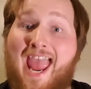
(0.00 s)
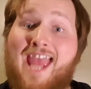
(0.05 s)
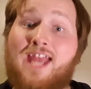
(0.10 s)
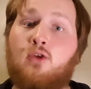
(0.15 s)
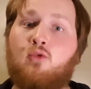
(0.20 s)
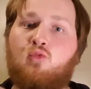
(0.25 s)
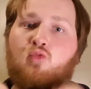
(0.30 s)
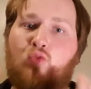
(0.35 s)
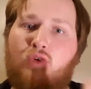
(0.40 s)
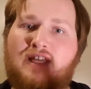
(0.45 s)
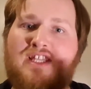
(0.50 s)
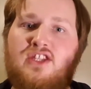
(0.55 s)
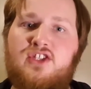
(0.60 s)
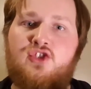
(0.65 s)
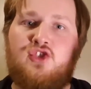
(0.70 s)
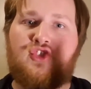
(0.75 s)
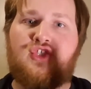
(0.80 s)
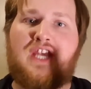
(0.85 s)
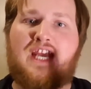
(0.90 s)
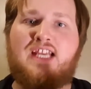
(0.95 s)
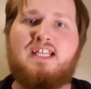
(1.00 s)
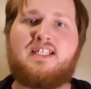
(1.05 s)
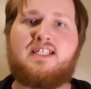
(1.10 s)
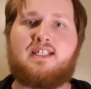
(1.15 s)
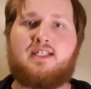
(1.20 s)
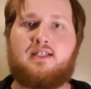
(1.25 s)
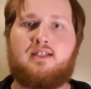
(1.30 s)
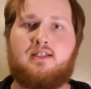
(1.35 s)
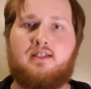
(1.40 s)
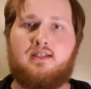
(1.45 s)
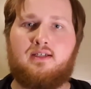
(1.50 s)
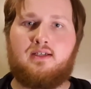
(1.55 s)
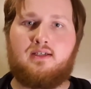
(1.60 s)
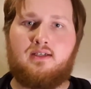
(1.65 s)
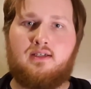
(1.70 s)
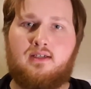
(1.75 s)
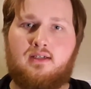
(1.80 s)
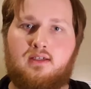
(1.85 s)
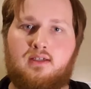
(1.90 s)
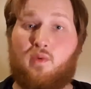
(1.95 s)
to head with Jason.